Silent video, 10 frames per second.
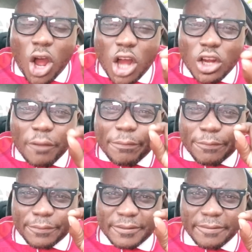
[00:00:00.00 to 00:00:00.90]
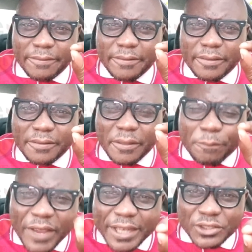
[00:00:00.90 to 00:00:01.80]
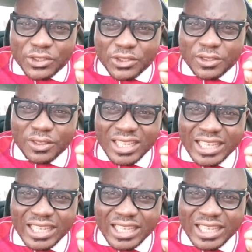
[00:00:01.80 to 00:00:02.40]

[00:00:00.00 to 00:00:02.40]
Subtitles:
All of the things